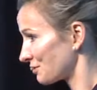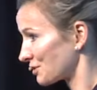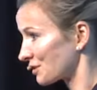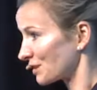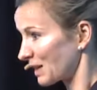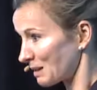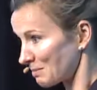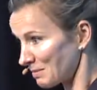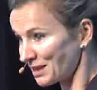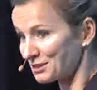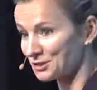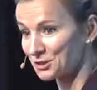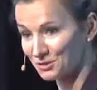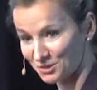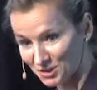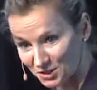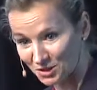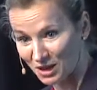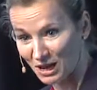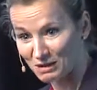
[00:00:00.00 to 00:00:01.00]
to make sure his
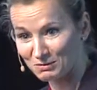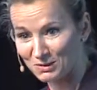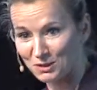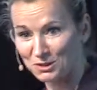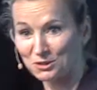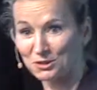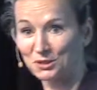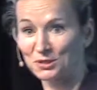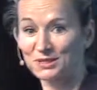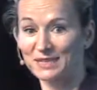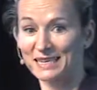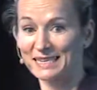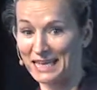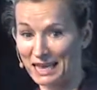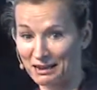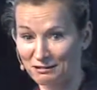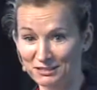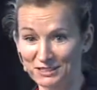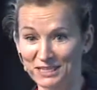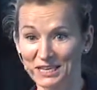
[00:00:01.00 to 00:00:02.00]
diet was good, because I
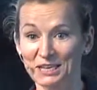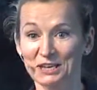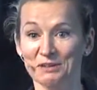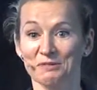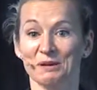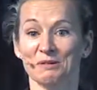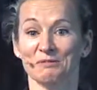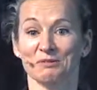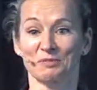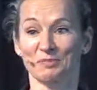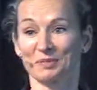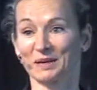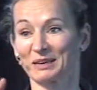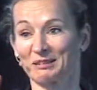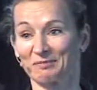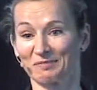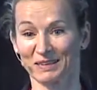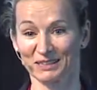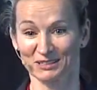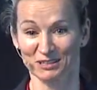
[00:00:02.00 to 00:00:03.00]
guarantee you it would have
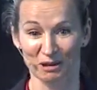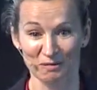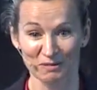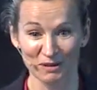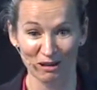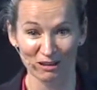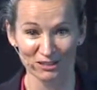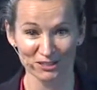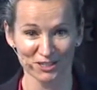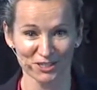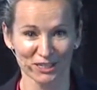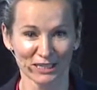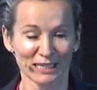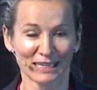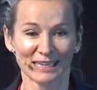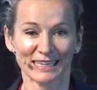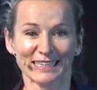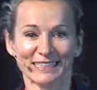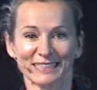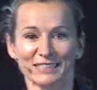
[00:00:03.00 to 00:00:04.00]
been top notch,
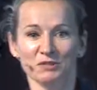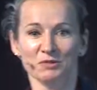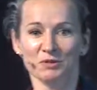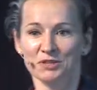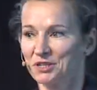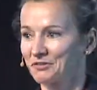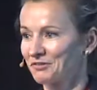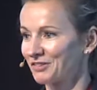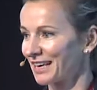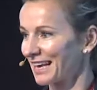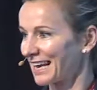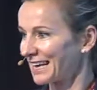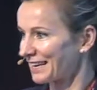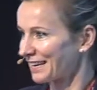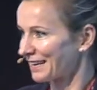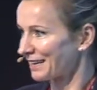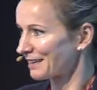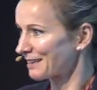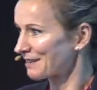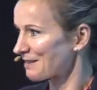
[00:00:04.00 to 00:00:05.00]
especially if he had
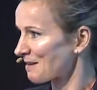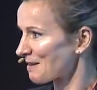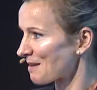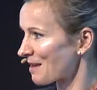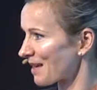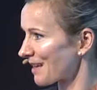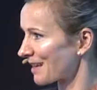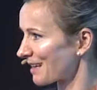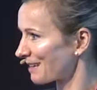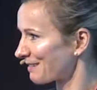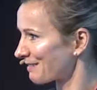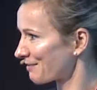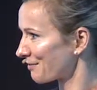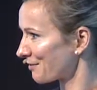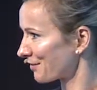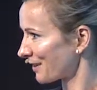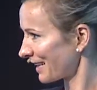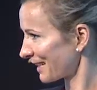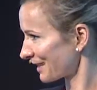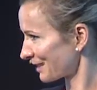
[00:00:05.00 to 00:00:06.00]
a
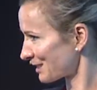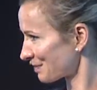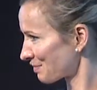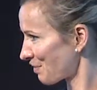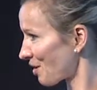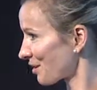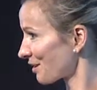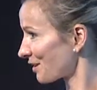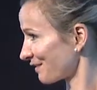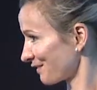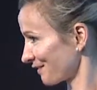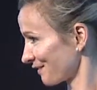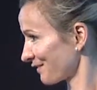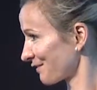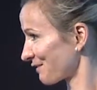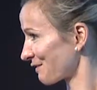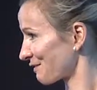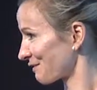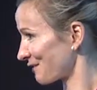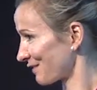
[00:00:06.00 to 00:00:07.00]
flag in his pocket
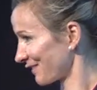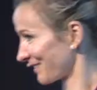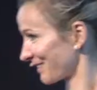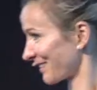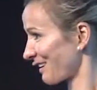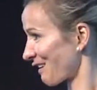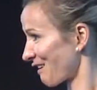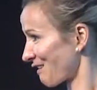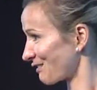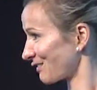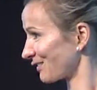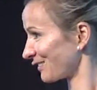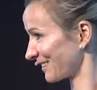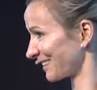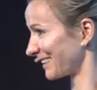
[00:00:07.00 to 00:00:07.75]
for the whole.